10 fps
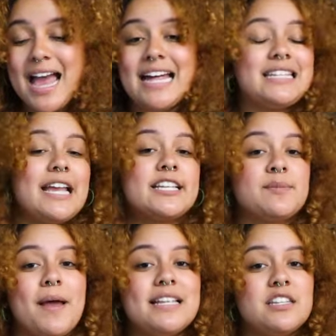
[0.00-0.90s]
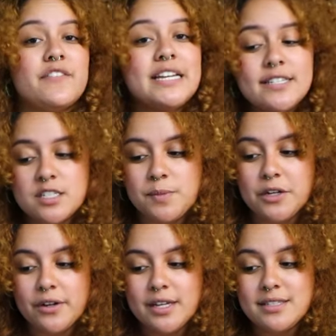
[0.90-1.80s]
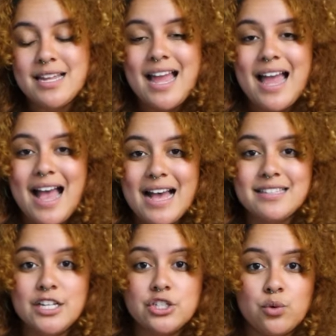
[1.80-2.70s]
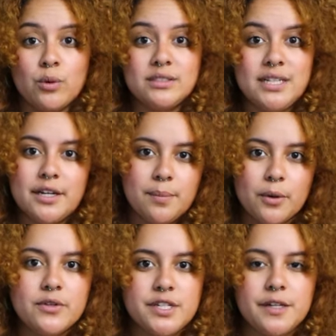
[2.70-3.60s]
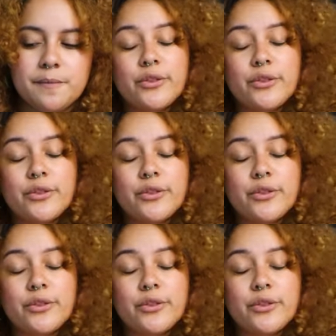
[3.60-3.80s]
at the expense of his experience as a short-sighted person.